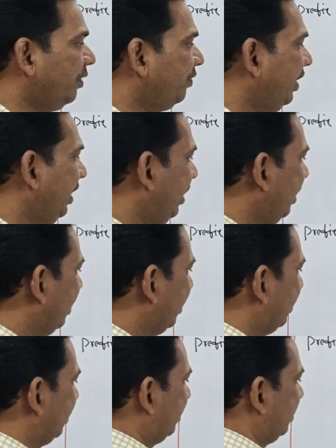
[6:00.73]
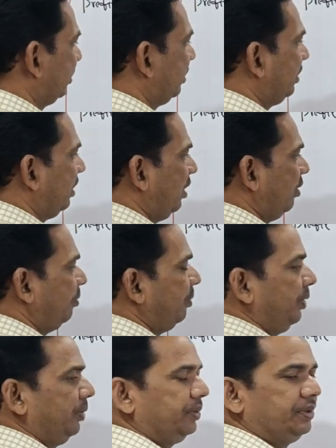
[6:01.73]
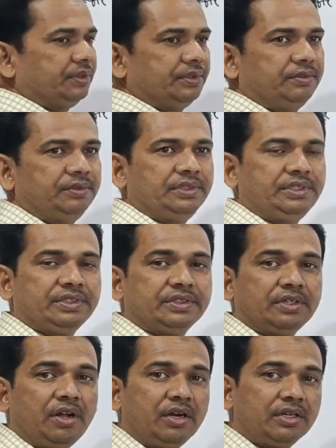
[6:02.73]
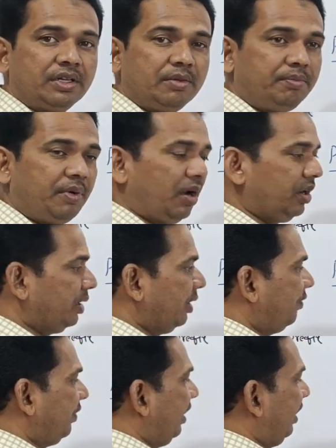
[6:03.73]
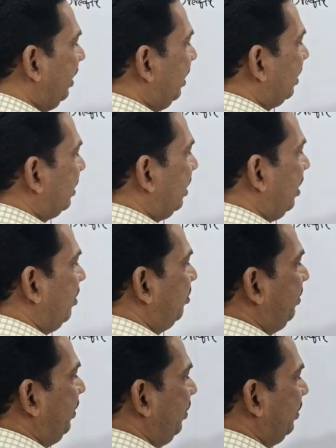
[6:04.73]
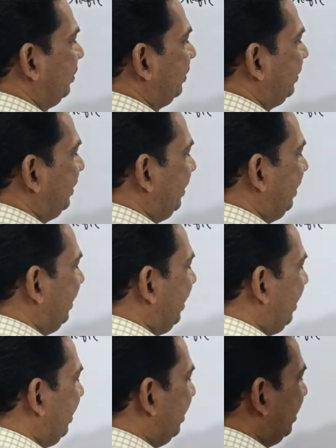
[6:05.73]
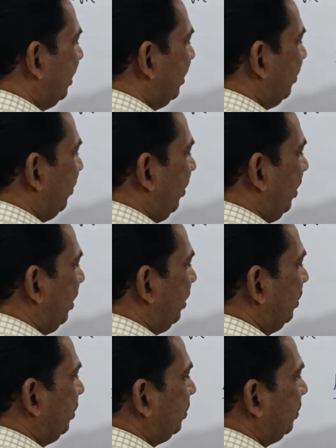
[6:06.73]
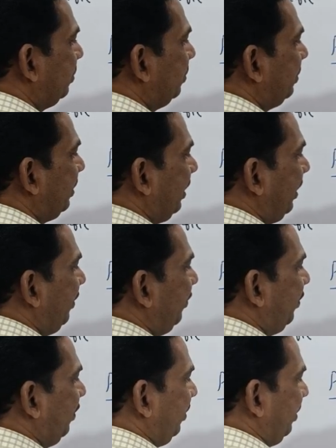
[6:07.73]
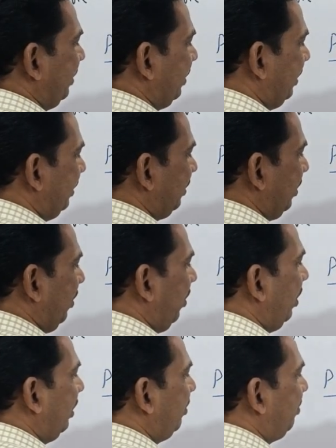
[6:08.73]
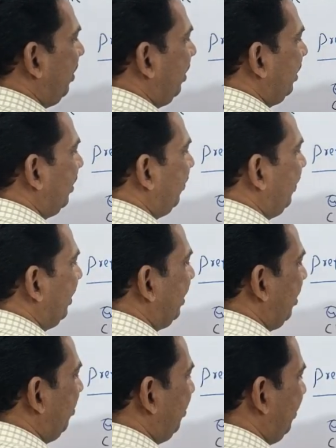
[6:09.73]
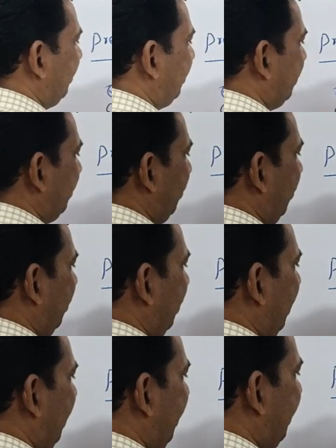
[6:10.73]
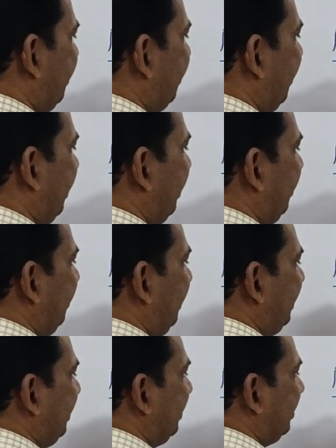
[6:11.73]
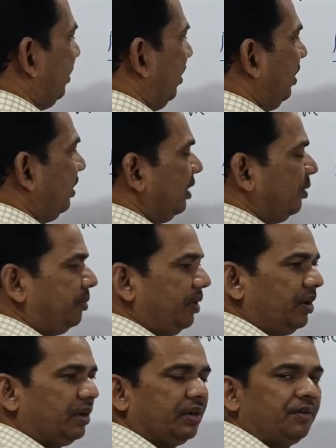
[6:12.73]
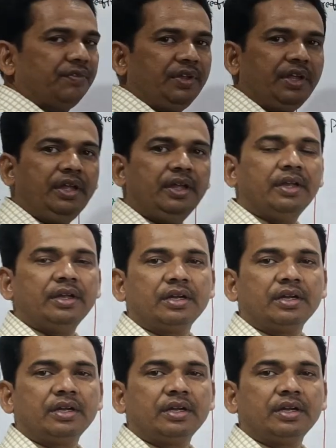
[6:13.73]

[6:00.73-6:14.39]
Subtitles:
of the compound, which is not the part of the compound. See here, 1 2 3 4, these are all the part of the compounds. Only this one which is not the part of the